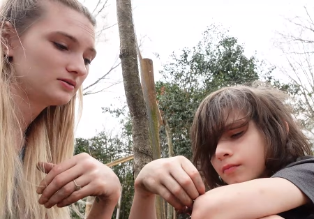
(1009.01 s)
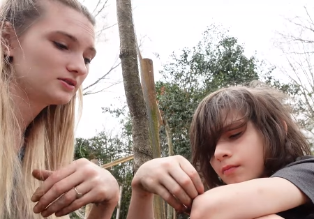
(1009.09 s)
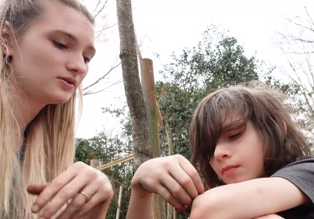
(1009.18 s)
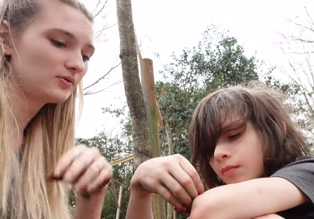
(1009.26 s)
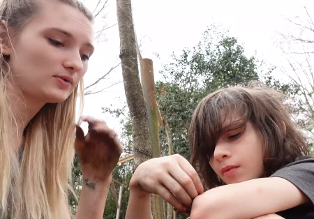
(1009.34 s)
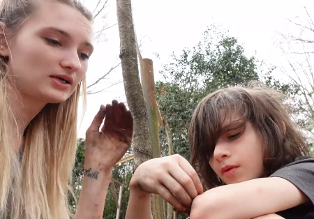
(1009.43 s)

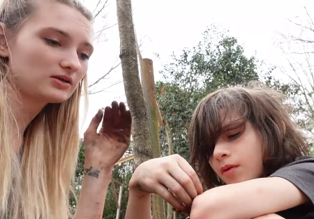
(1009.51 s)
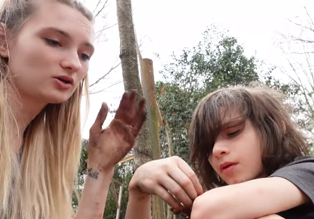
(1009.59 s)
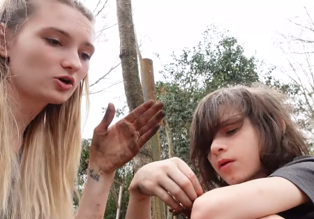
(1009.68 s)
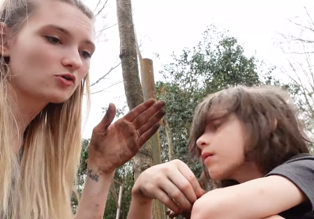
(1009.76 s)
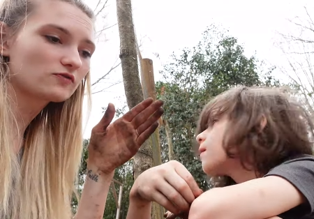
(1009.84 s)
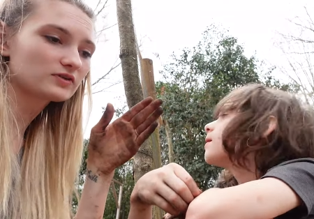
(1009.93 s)
Speaker 1: so that we can
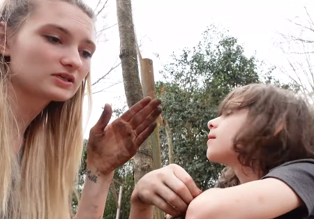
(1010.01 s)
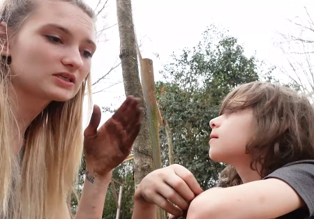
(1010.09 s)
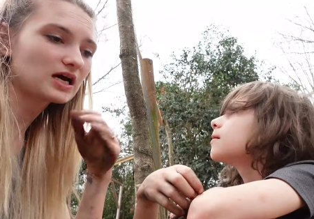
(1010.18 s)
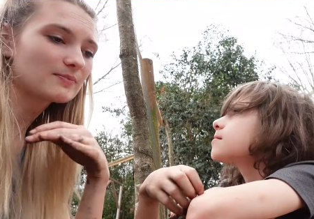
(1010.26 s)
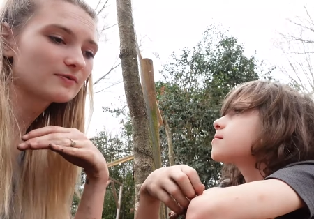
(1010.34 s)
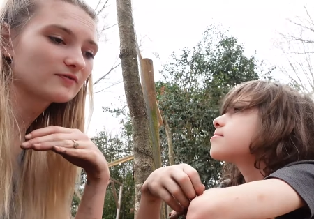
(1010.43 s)
look over the
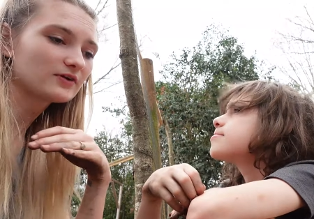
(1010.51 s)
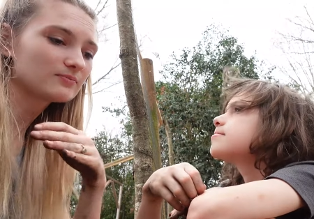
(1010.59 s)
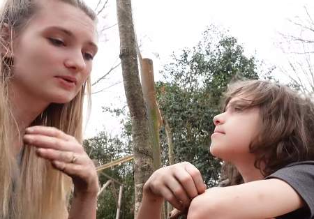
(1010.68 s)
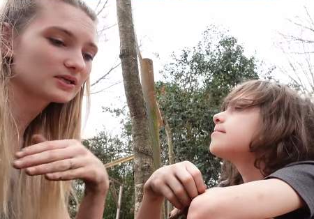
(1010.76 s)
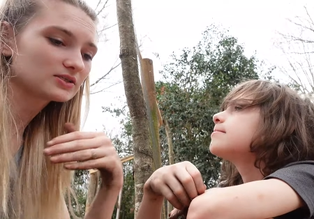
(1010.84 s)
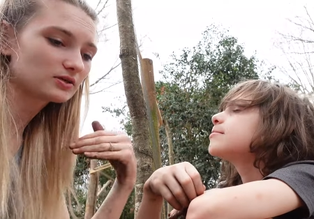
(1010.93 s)
top of
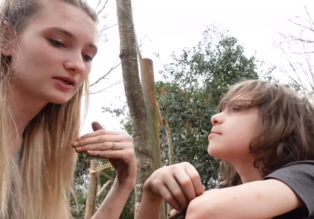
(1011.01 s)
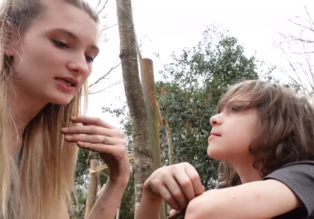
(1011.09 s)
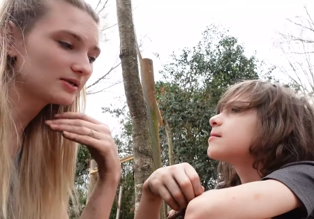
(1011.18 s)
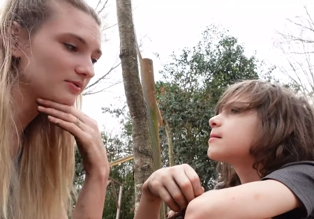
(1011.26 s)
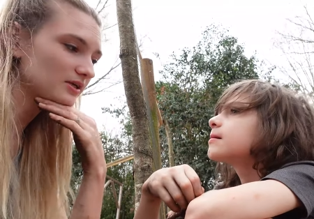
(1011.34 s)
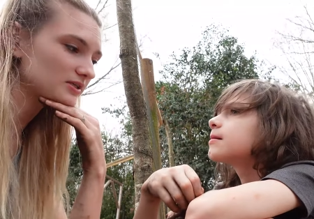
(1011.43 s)
it, but it's going
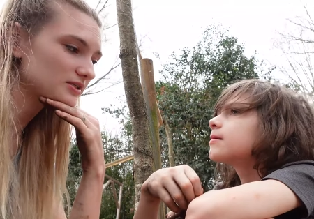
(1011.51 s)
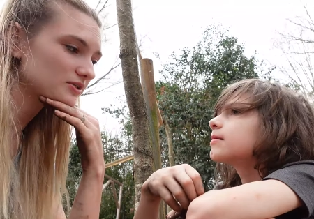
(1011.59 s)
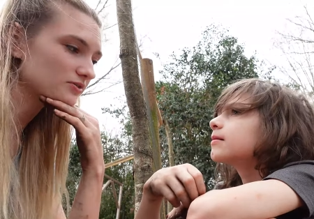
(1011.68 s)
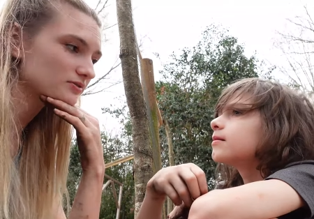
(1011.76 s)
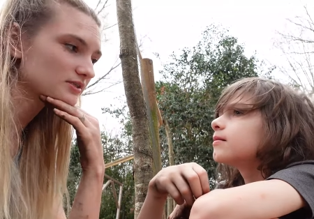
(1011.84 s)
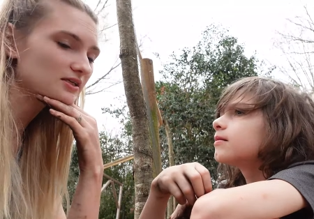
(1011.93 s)
to keep any
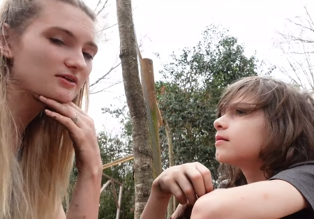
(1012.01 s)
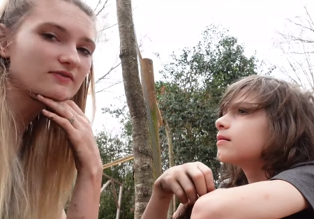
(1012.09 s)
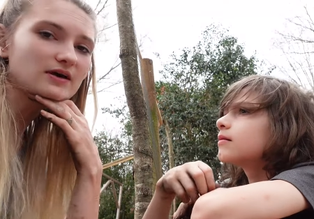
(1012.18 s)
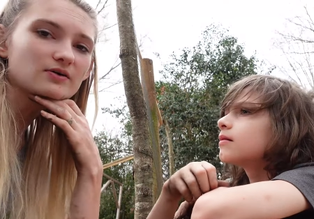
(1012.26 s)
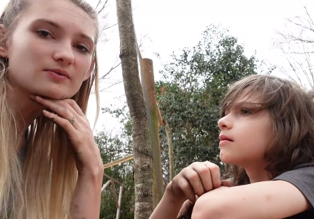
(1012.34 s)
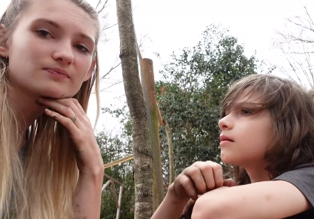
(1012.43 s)
deer and
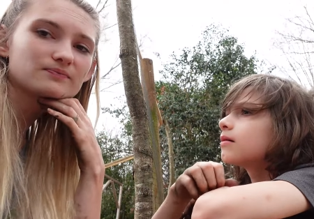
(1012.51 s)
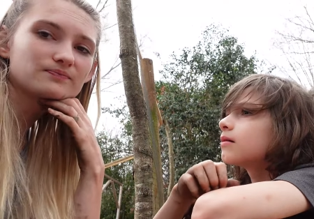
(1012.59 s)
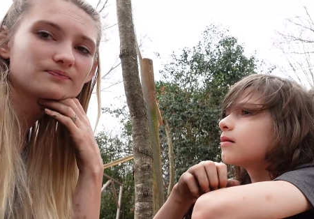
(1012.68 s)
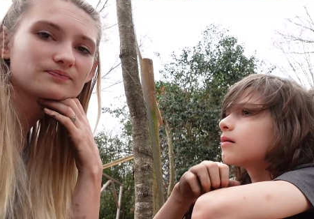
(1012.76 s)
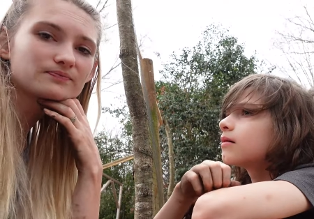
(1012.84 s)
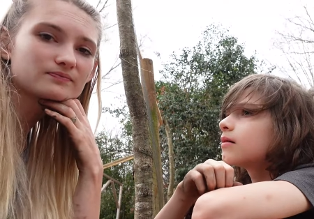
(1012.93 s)
stuff out.
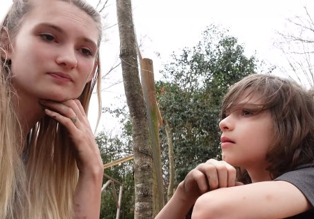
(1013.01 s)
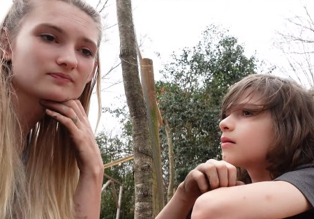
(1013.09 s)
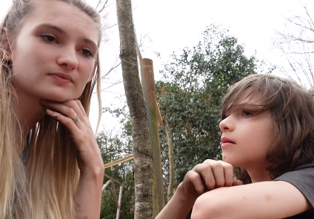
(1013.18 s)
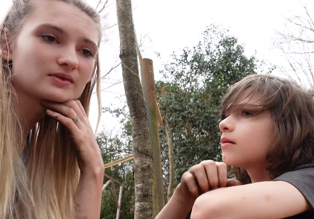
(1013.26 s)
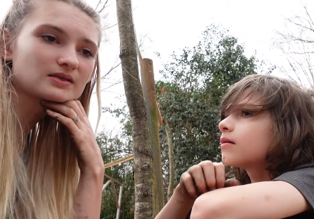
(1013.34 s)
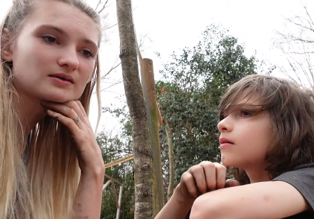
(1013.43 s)

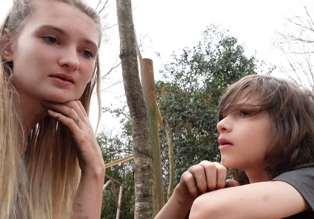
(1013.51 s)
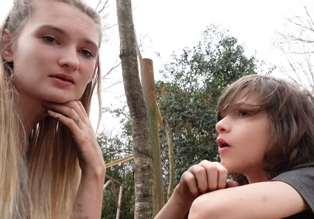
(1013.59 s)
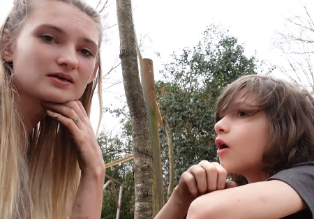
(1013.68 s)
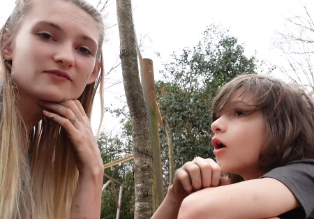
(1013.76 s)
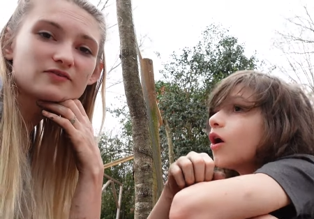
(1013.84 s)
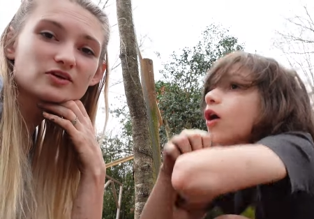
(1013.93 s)
If